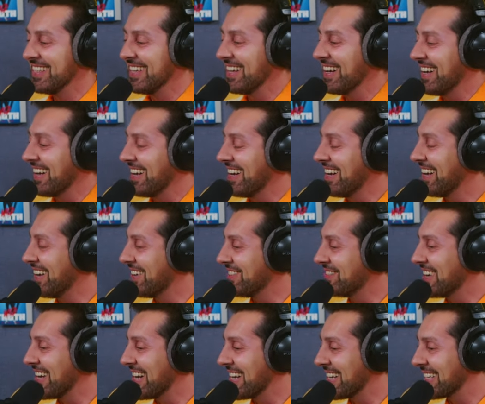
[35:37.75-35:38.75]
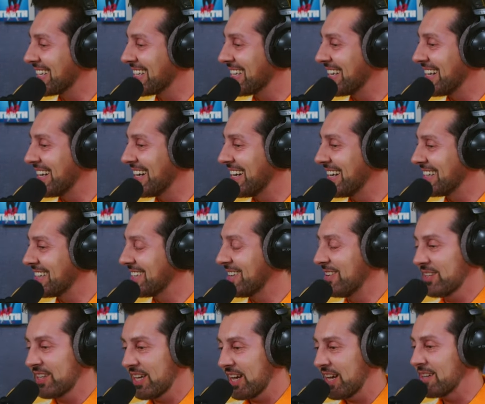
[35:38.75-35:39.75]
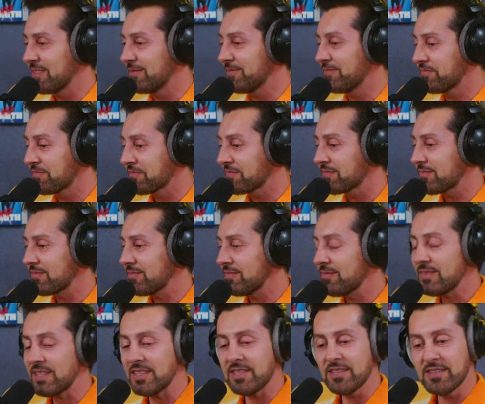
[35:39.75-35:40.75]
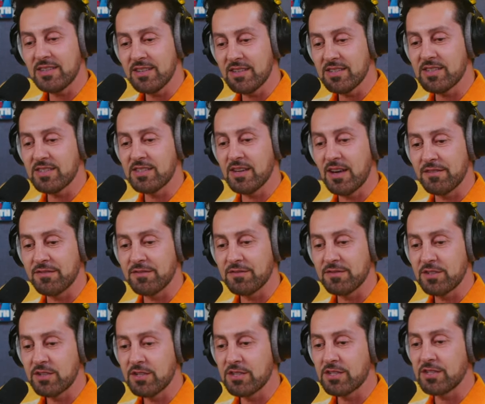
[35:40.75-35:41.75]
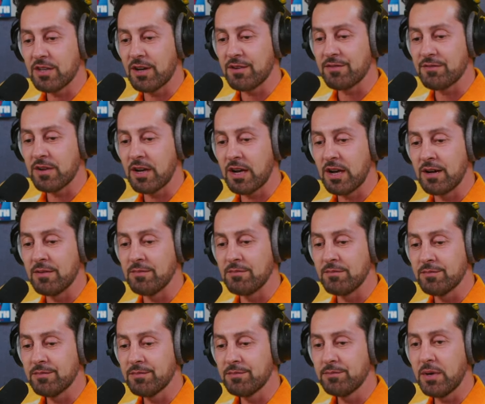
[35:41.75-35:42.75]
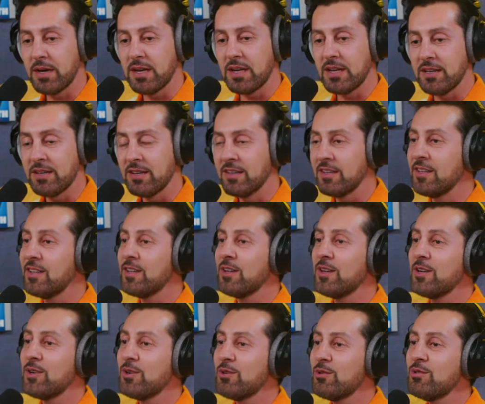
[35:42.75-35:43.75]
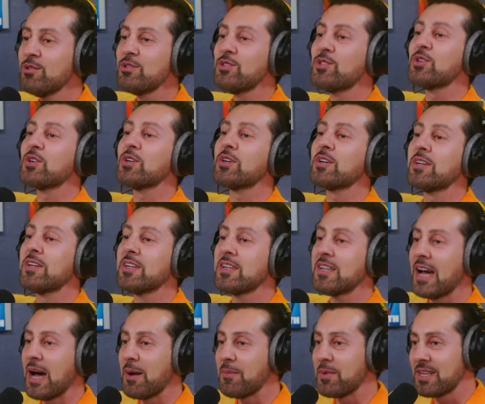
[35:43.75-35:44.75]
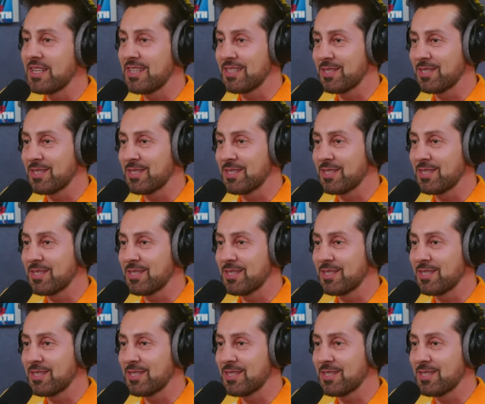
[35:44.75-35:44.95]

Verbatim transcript: Oh my god. That's okay, what, you know, good stuff. Good stuff. Um, buddy, who's your comedy